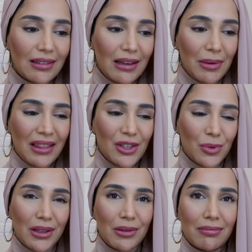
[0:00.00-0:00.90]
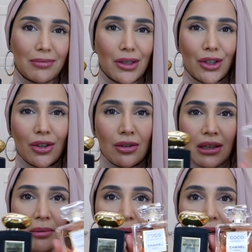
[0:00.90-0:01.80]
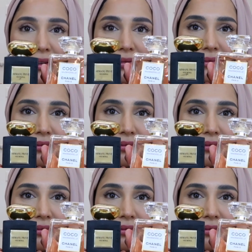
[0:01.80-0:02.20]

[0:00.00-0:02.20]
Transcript: I mean, this one, what a good looking pair.